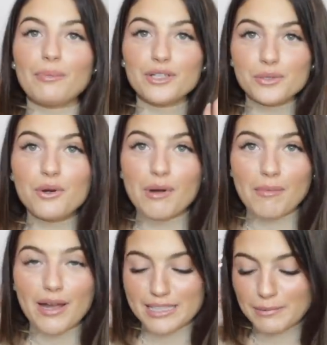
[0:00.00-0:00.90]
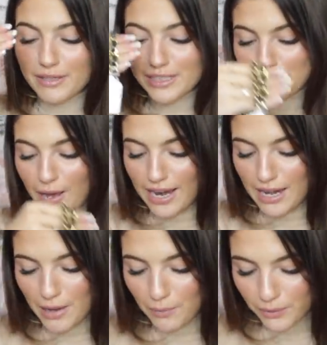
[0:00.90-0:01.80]
I'm gonna talk about my experience buying
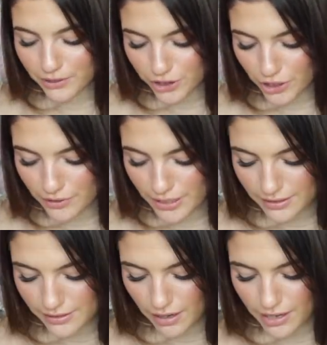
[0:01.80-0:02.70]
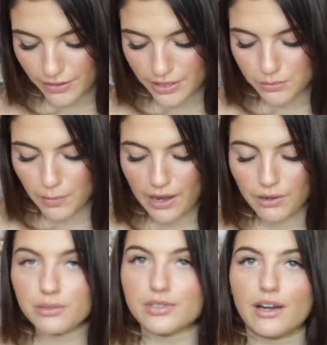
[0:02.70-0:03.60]
it, but I wanna show you the inside of it as
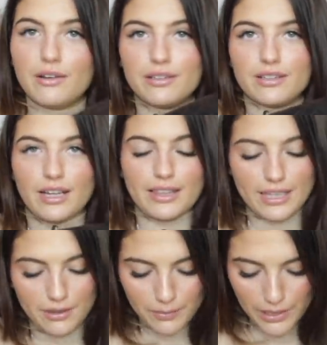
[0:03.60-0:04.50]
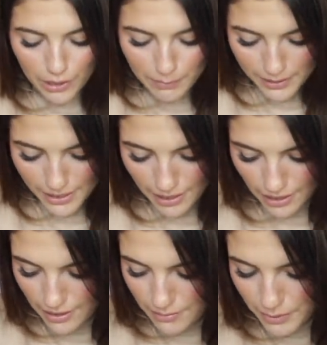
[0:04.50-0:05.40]
well. So I think we open it
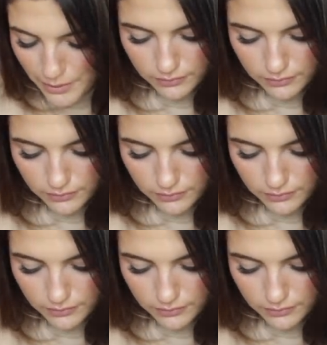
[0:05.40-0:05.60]
up.